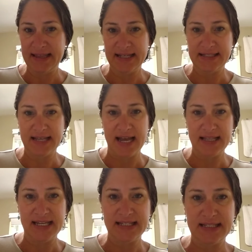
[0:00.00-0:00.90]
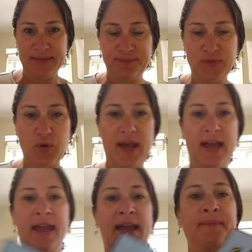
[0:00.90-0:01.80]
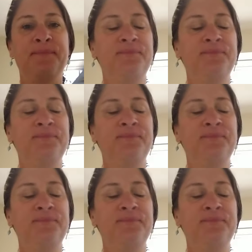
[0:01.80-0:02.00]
this island. Okay.